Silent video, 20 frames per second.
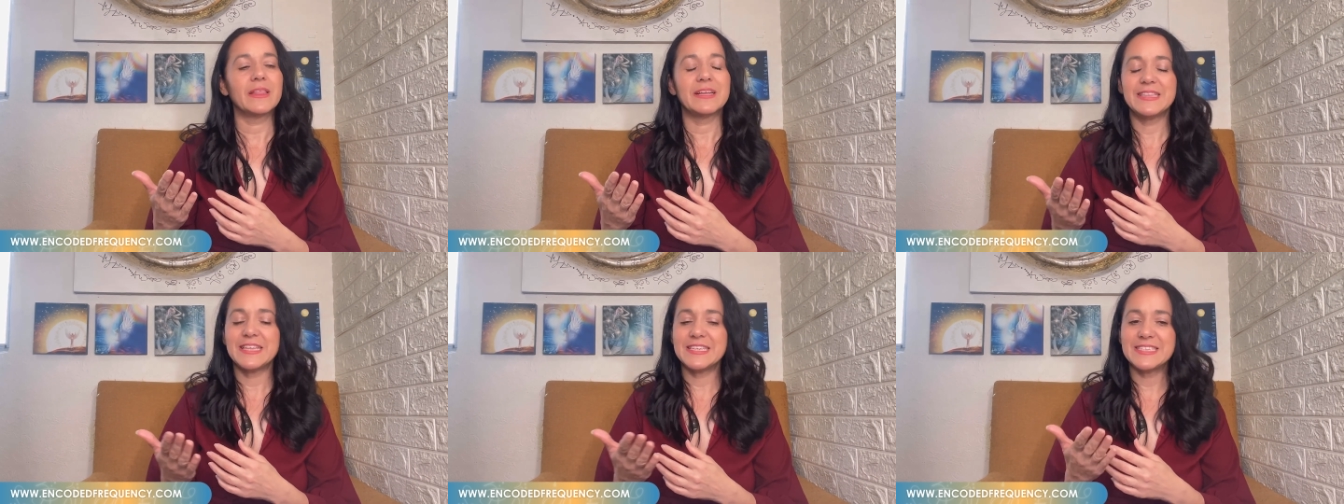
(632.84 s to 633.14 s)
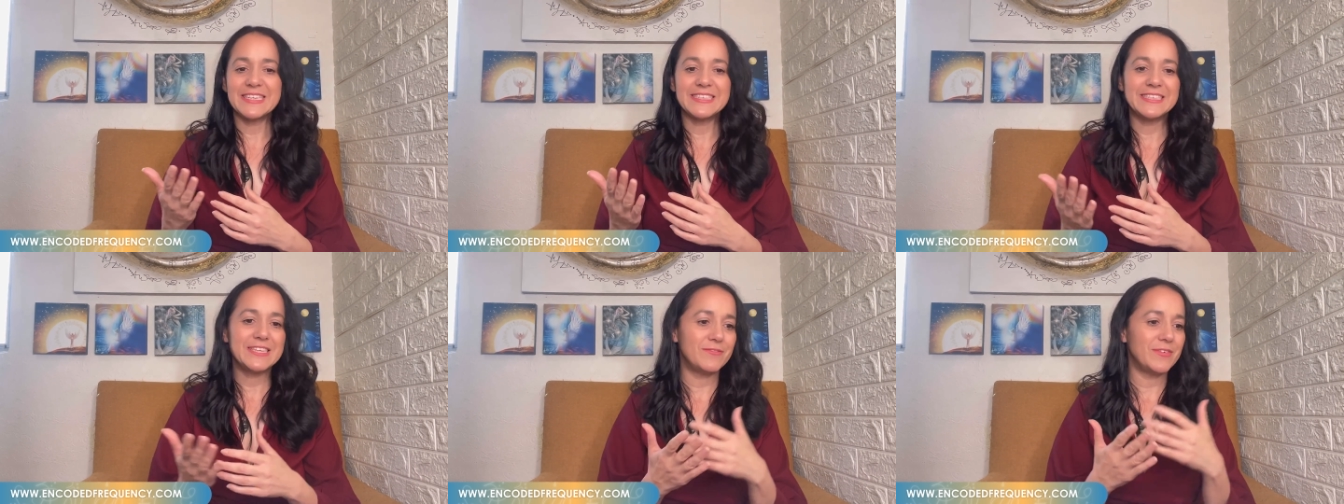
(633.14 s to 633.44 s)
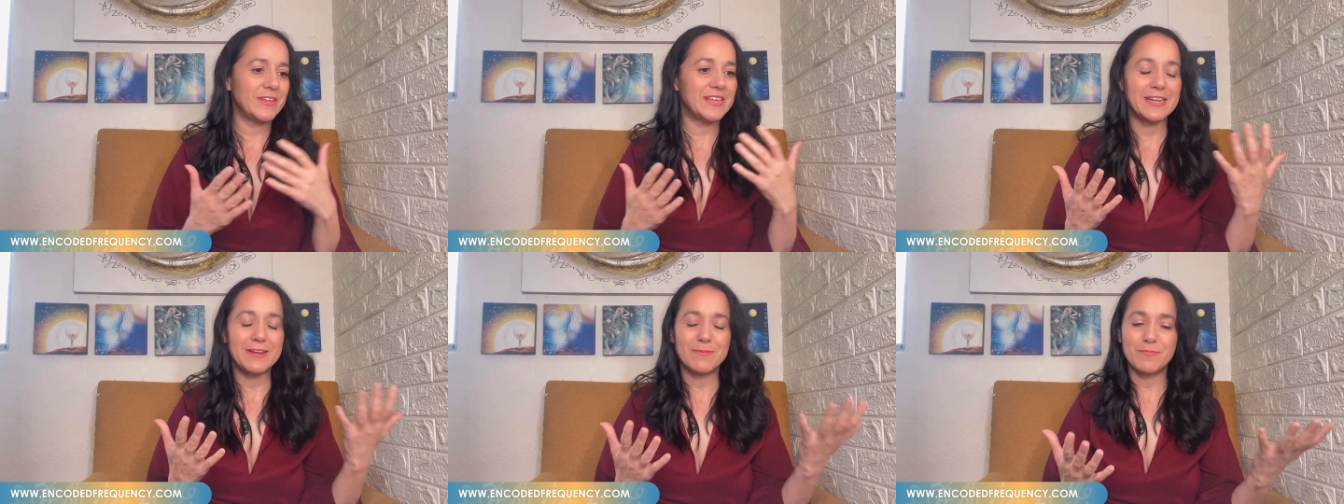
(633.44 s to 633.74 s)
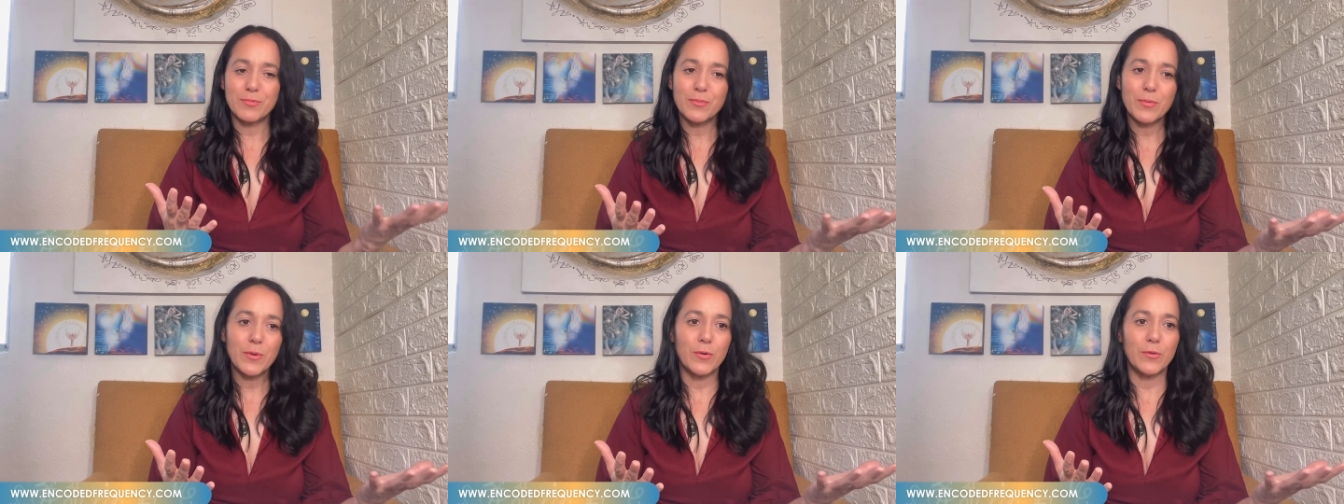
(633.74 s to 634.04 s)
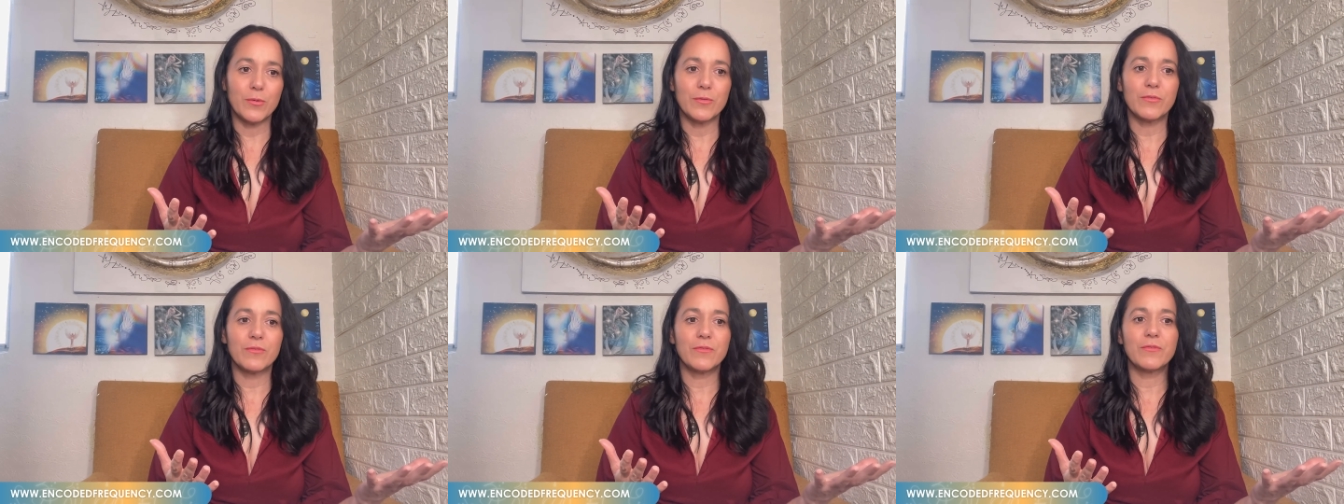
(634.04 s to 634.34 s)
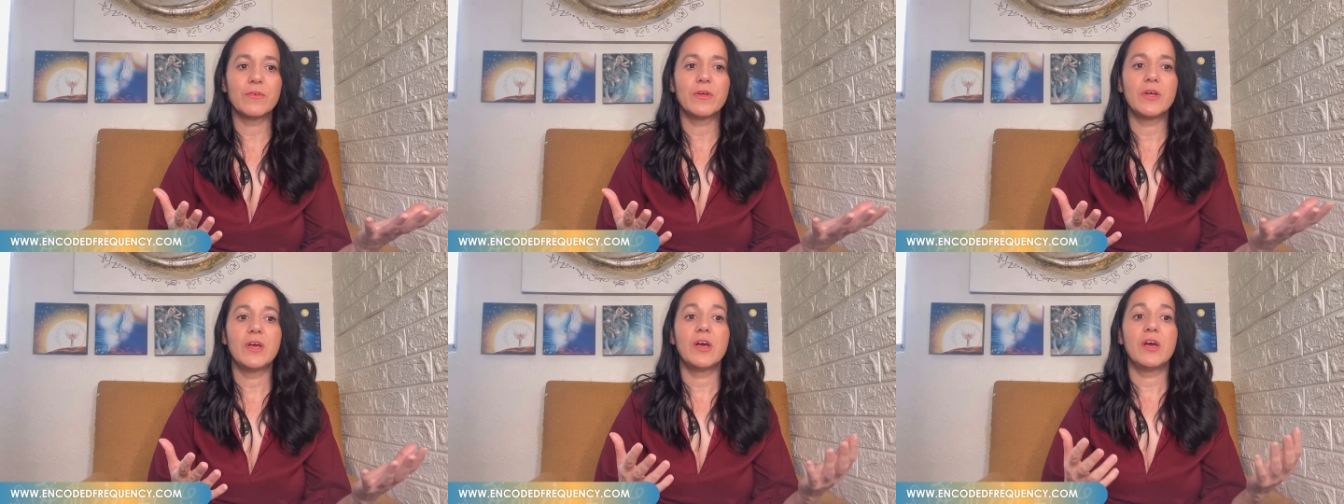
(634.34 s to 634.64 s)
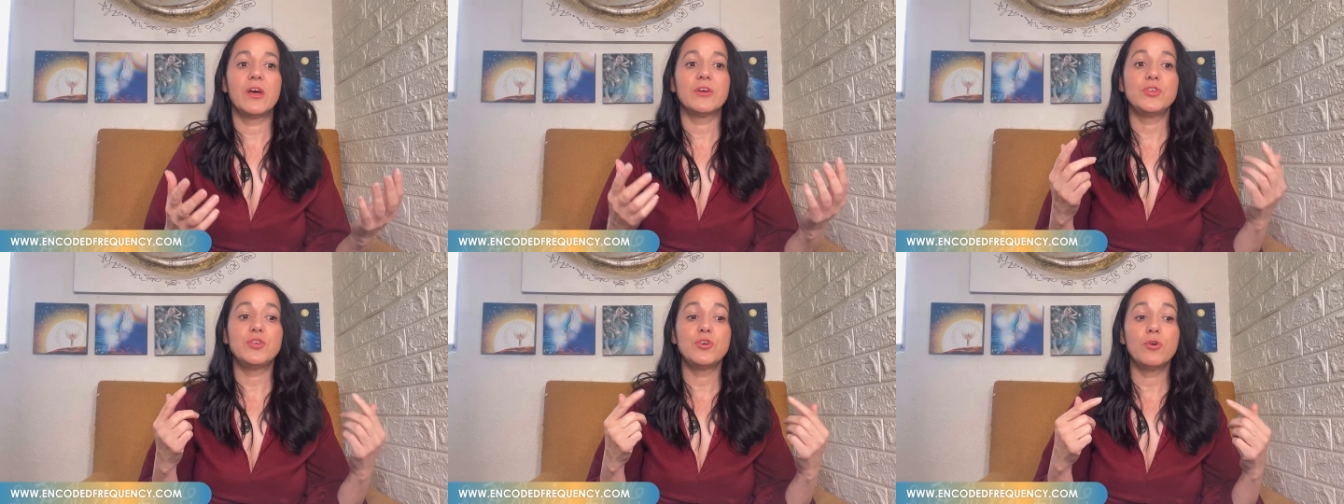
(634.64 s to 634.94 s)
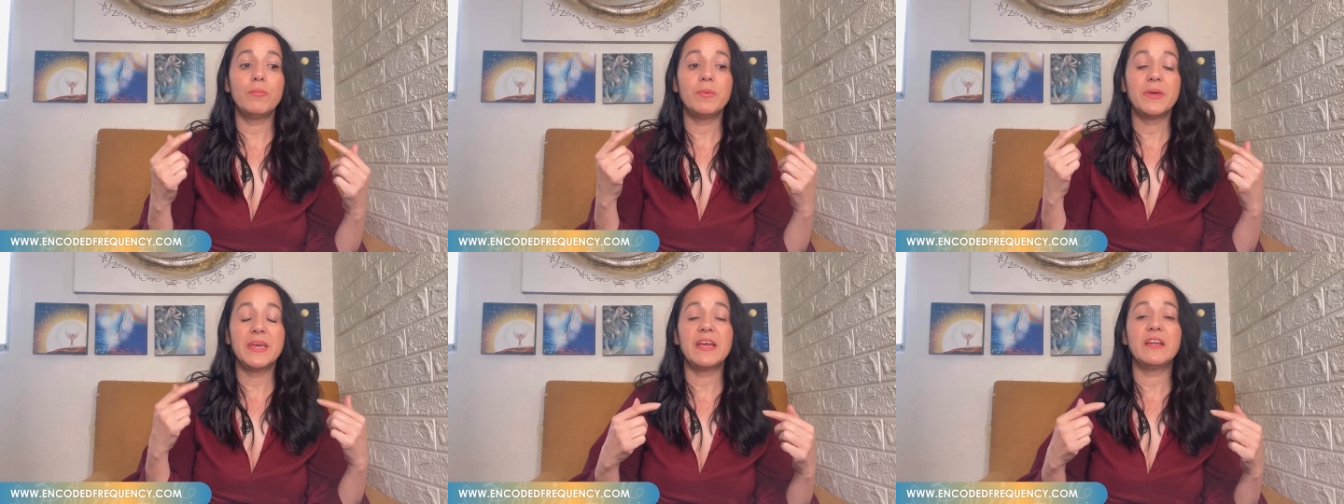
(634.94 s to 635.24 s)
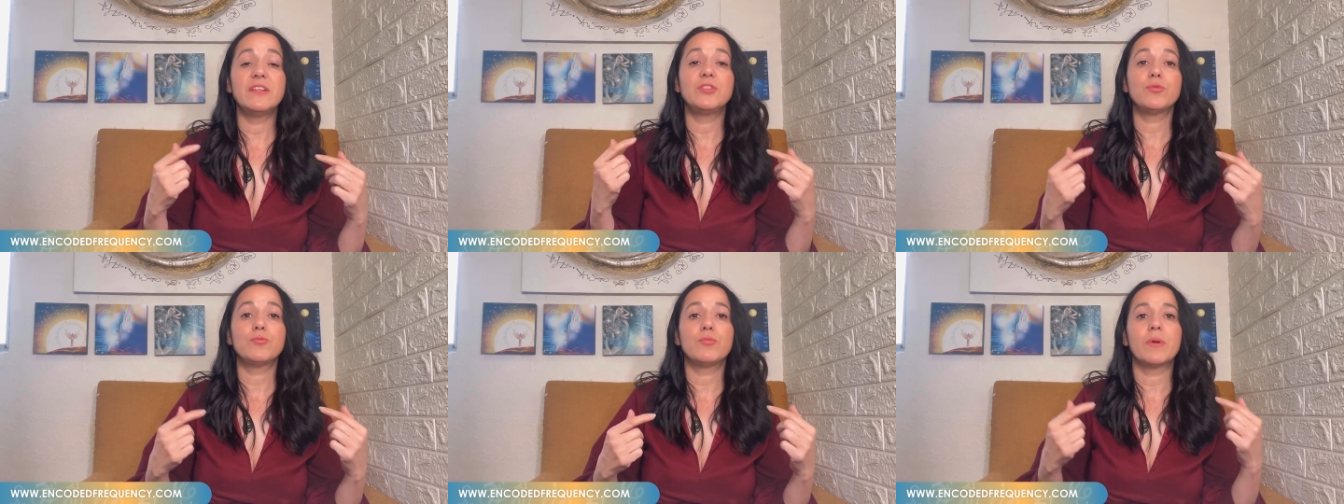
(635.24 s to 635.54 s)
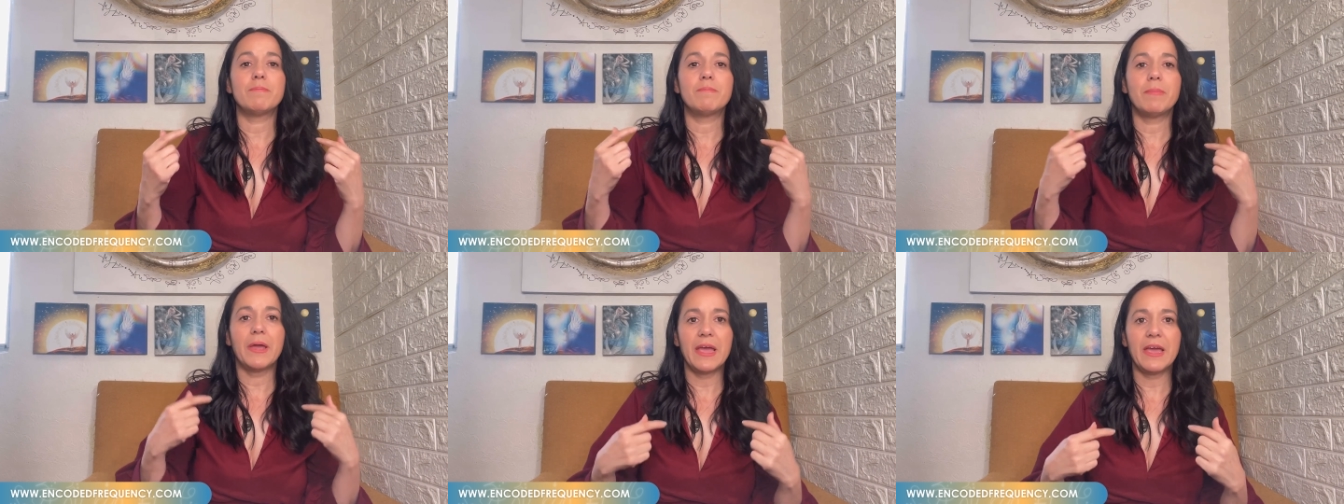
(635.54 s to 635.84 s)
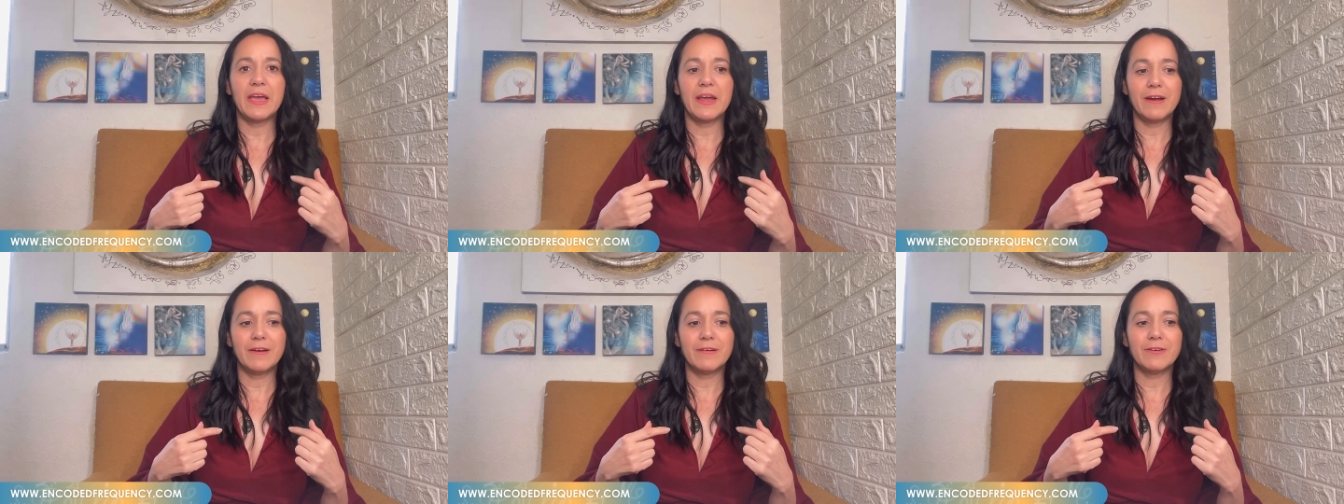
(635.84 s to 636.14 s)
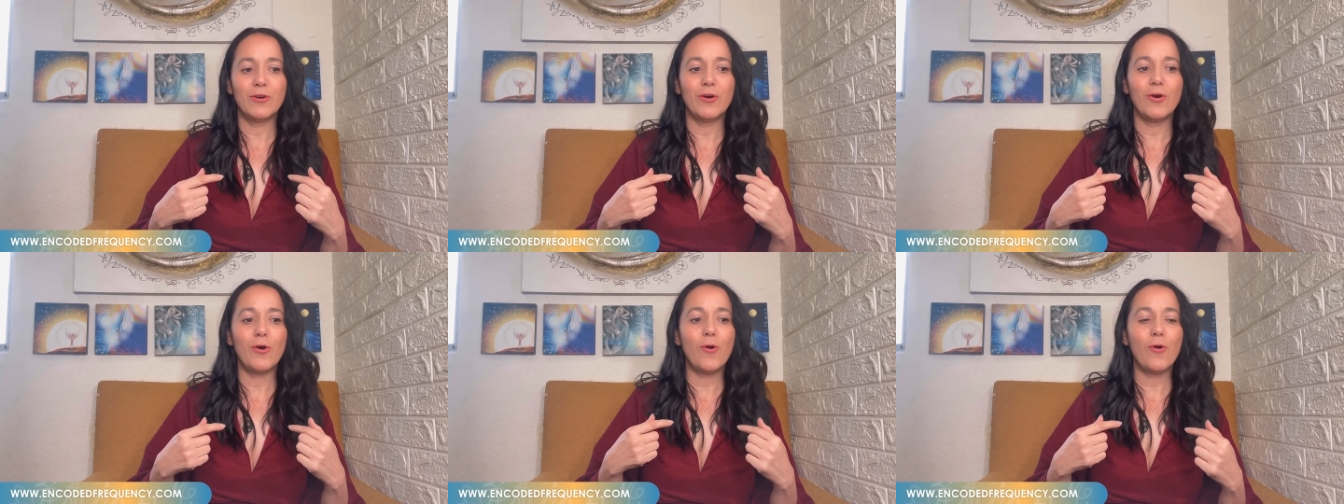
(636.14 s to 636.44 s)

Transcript: this scientifically proved you begin to repair